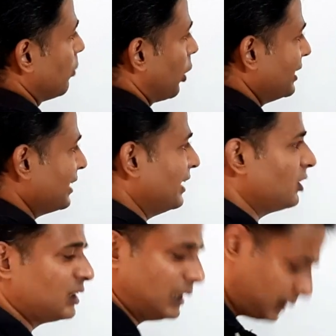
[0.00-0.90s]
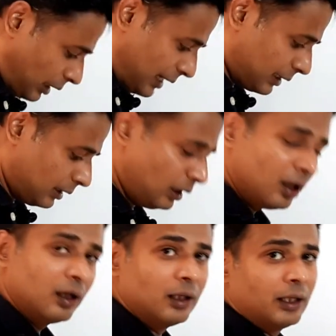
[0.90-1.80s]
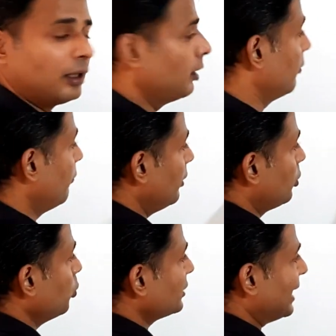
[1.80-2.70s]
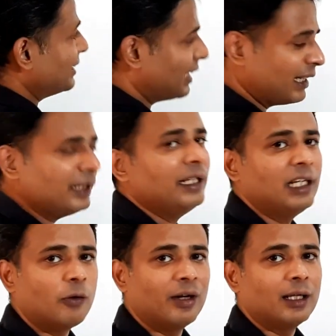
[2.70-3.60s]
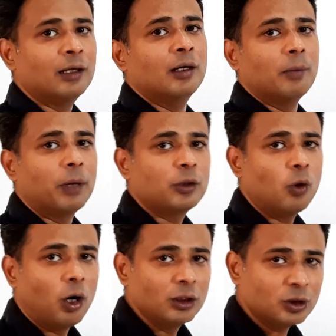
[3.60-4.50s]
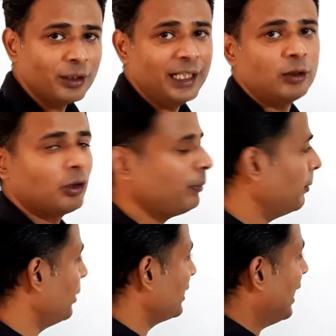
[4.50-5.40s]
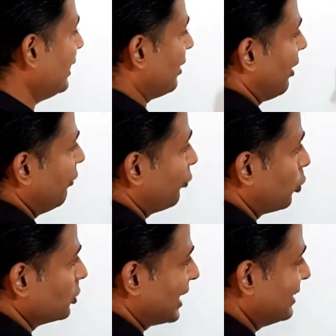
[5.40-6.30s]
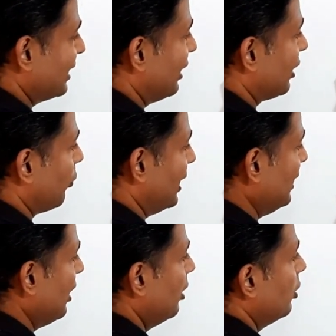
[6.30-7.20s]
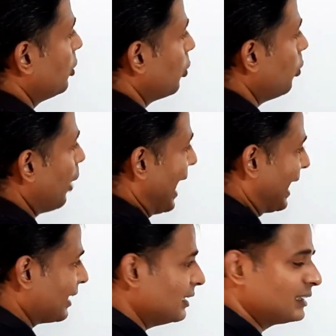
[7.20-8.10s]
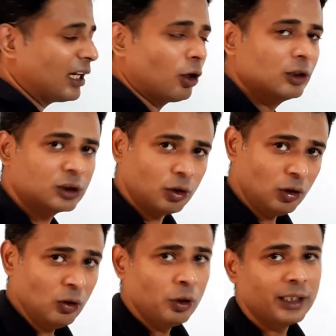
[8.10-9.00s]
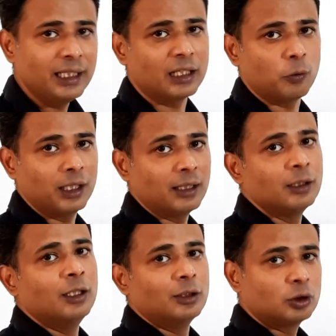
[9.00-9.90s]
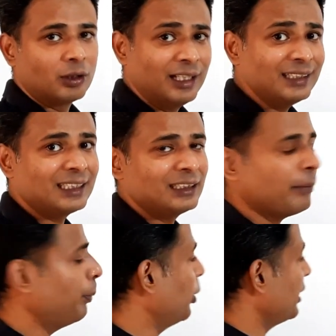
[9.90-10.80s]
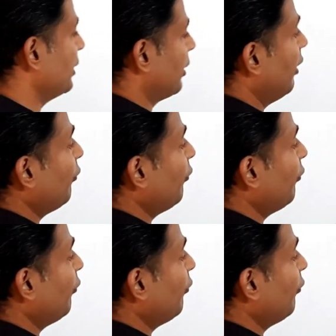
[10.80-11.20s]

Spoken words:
What is isosceles triangle? Two sides are equal. But you also need to remember that if two sides are equal, two angles are also equal. So this is important.